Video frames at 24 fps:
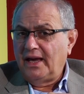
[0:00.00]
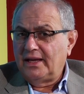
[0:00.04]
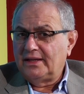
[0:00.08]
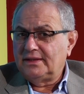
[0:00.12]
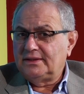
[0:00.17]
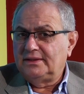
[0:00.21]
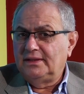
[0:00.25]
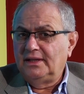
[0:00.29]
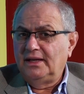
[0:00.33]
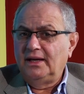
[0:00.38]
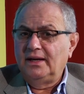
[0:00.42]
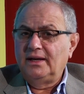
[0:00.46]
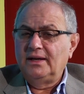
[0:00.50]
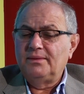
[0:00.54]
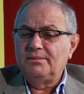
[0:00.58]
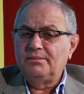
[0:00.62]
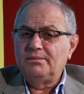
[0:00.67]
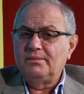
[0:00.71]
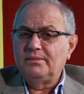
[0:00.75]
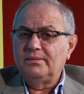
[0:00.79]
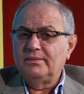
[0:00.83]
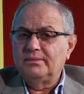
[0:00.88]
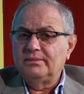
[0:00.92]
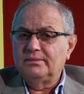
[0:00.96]
has the
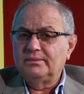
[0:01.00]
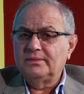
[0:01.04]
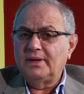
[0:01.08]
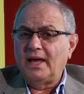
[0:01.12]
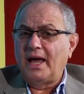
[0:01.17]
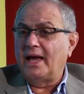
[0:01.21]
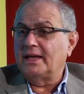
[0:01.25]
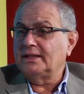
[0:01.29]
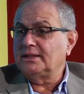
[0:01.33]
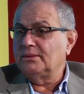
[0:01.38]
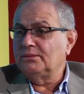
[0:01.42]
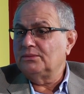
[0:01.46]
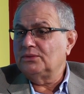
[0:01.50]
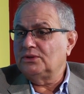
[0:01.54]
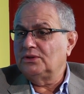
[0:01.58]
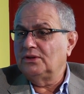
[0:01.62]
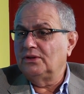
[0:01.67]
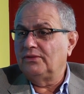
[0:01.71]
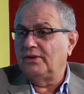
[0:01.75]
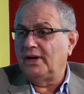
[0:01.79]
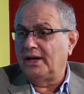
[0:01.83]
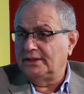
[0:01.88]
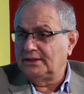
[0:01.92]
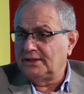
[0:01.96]

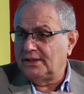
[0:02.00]
atoms of